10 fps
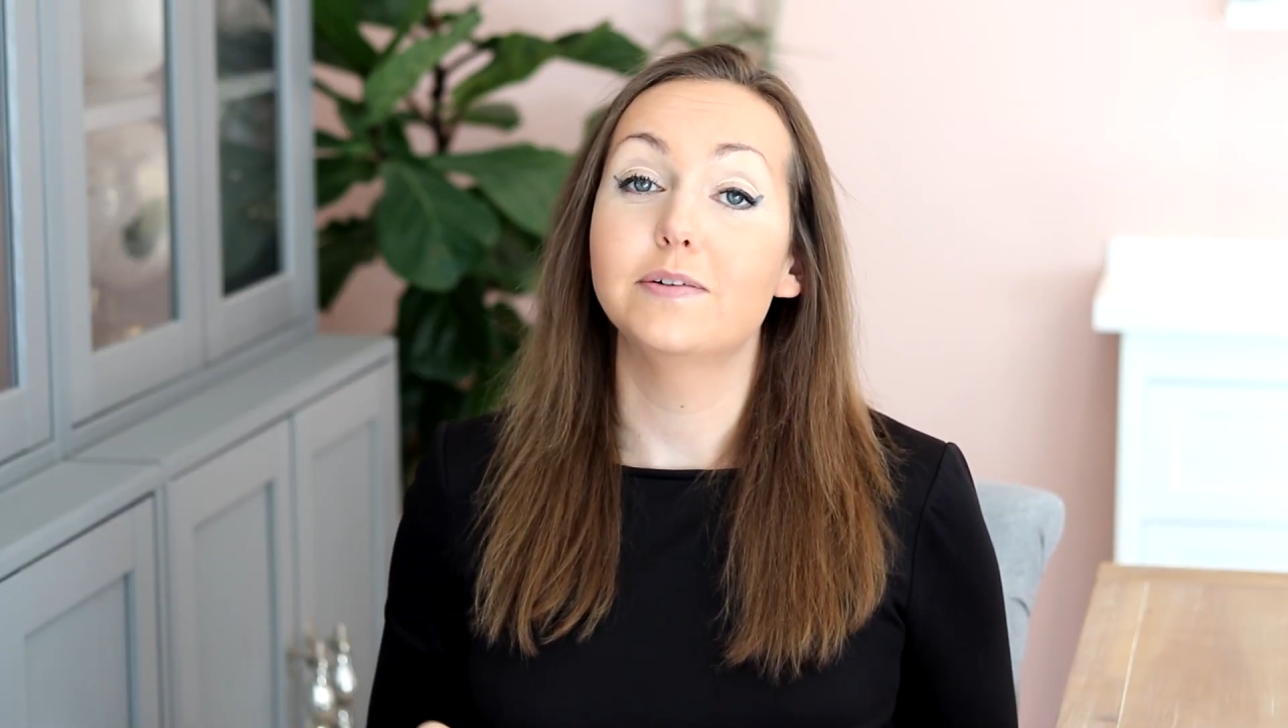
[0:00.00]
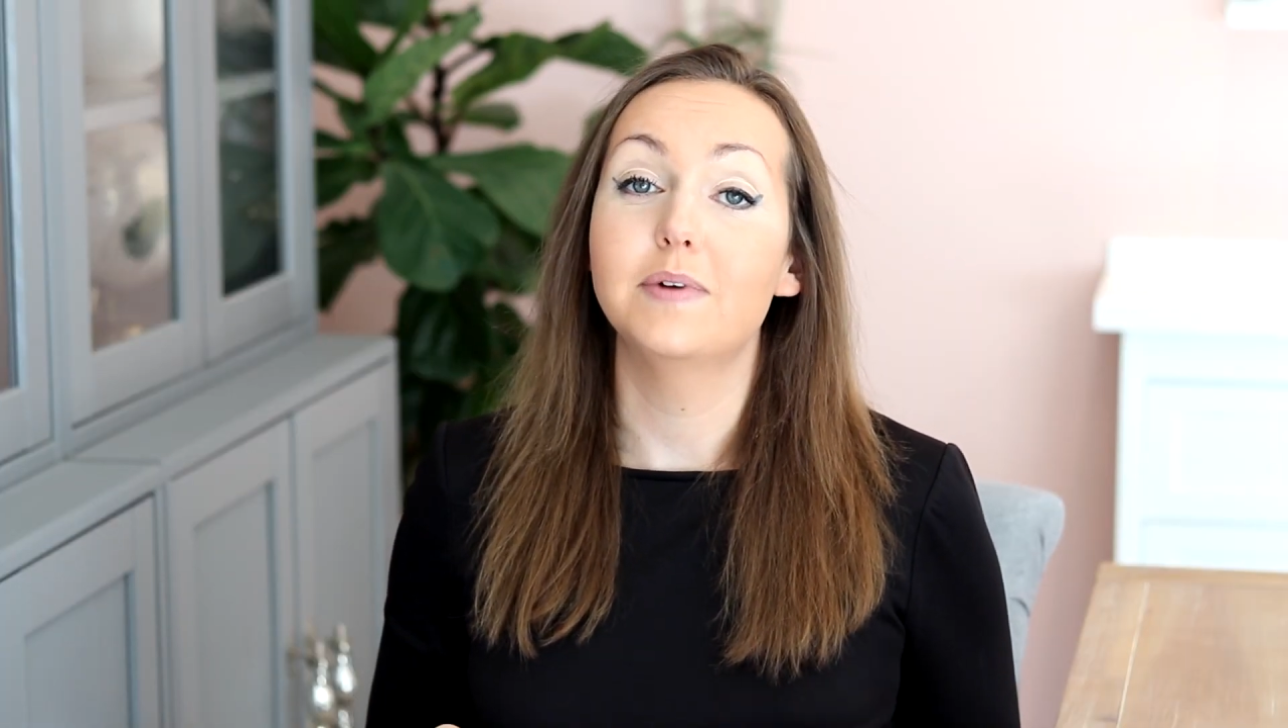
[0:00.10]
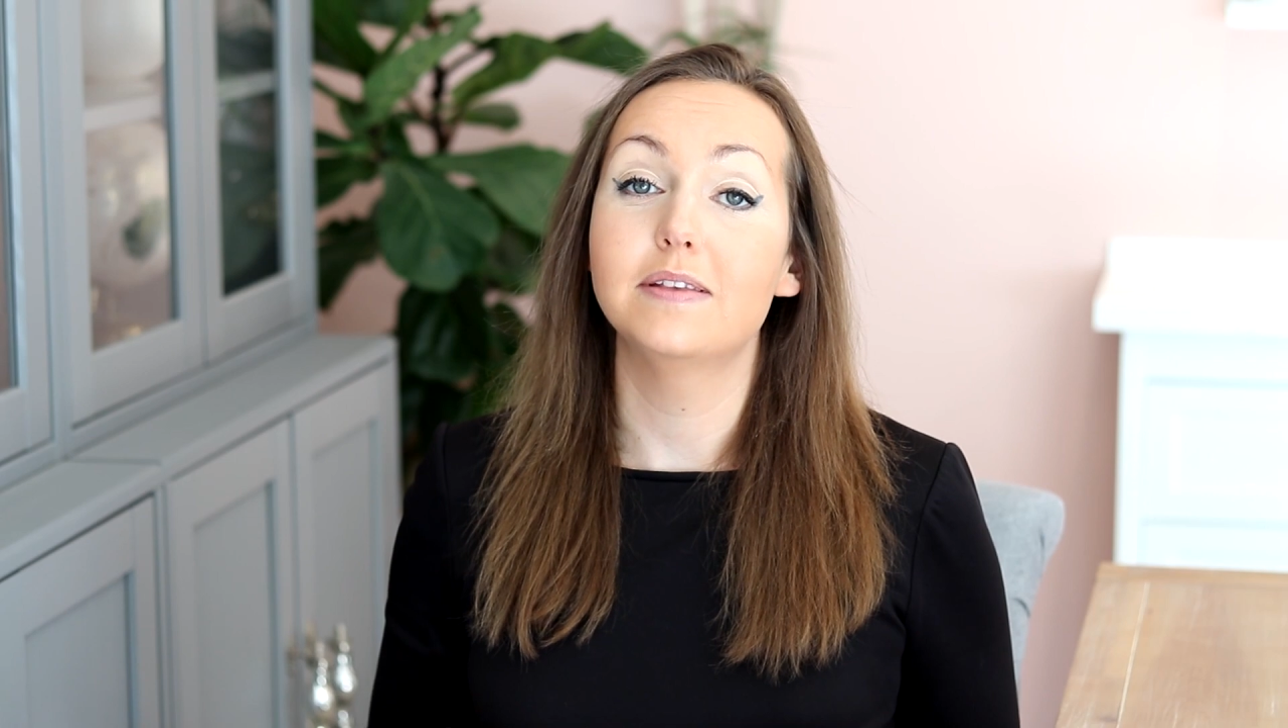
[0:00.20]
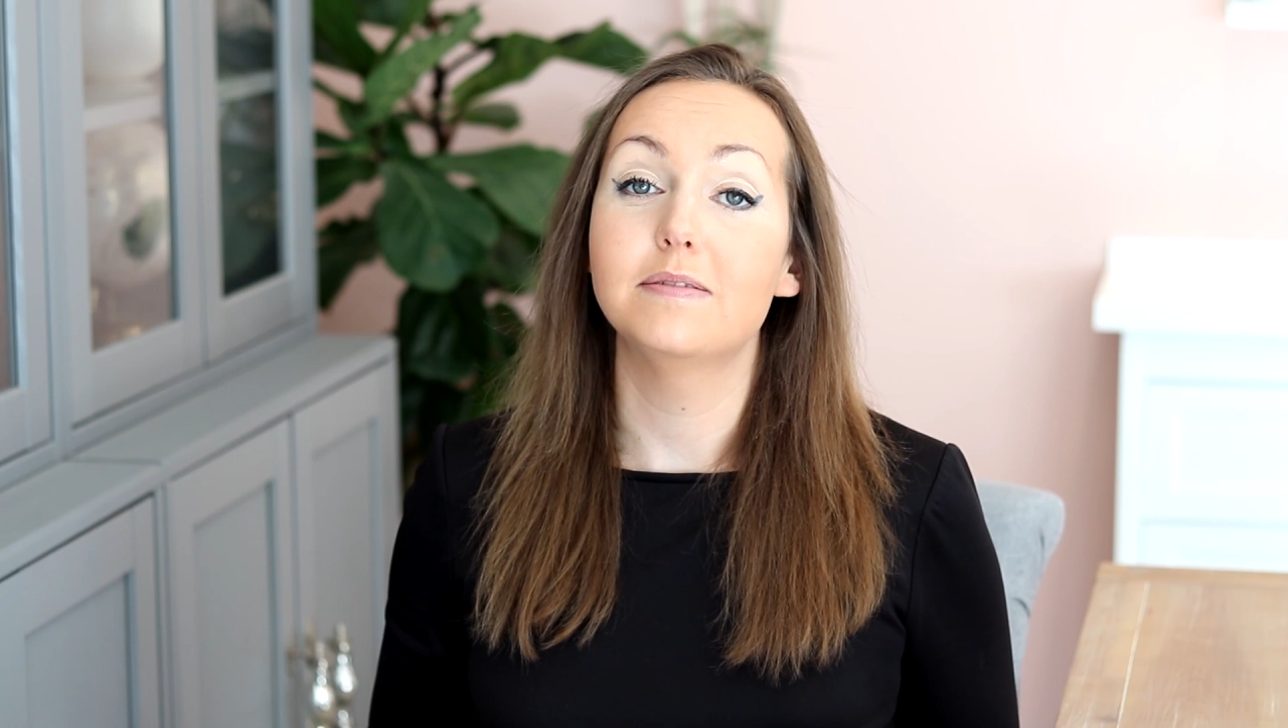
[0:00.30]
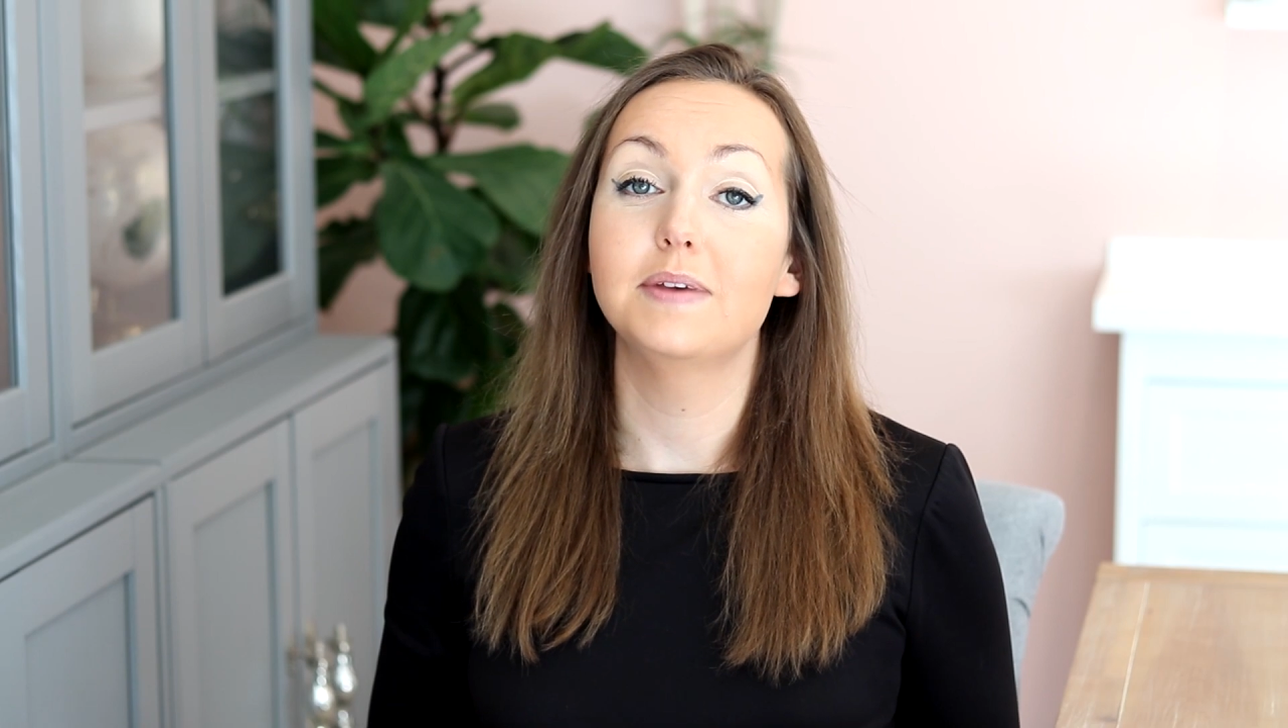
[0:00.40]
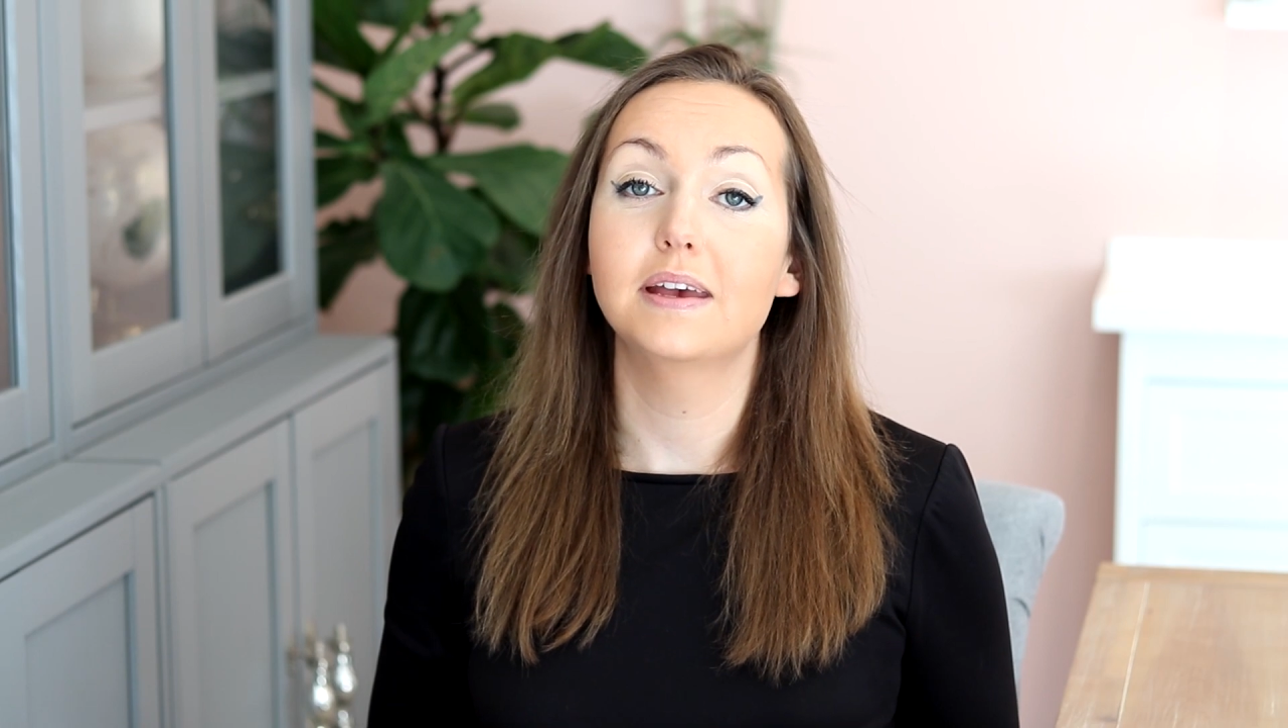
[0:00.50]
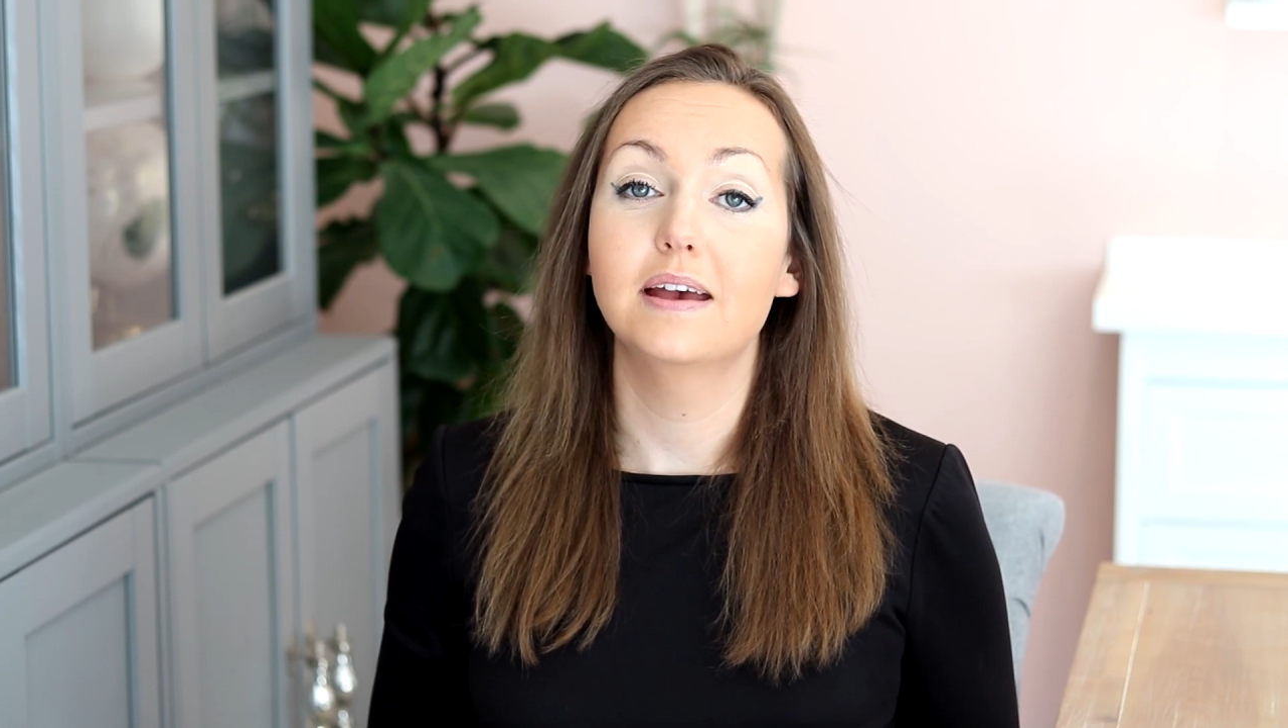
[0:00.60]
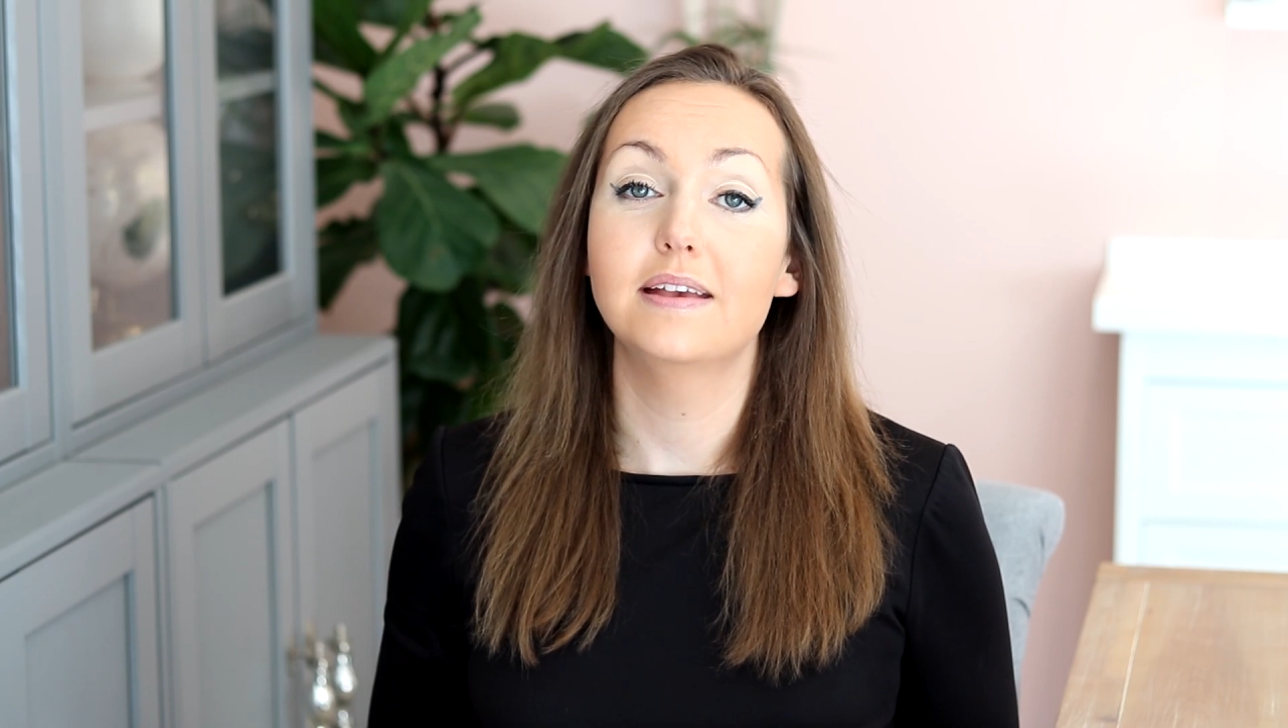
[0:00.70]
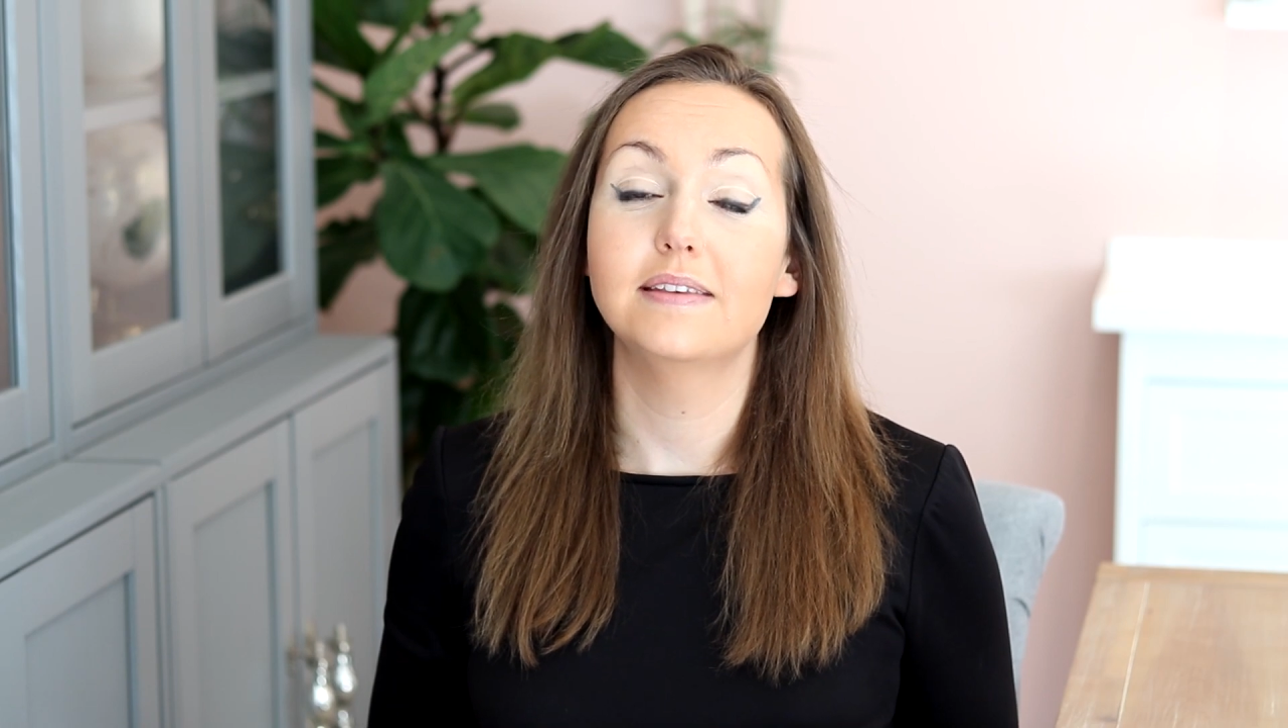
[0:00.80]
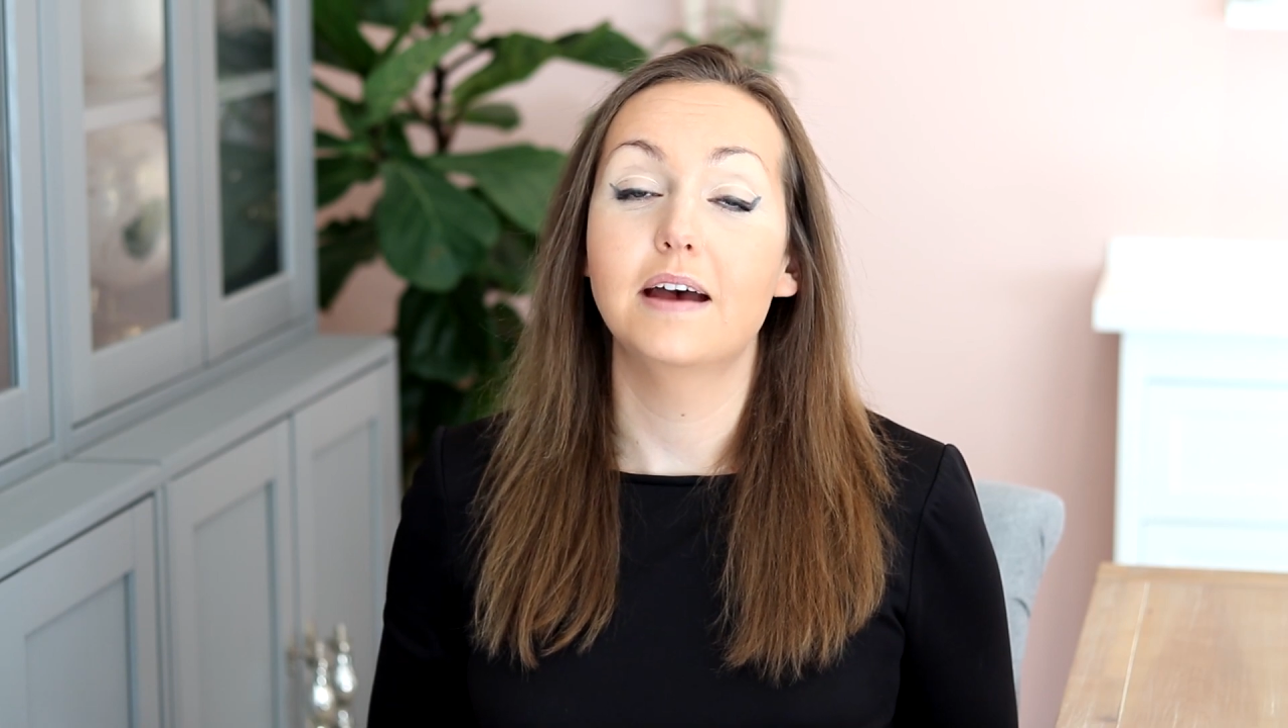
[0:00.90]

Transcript: months because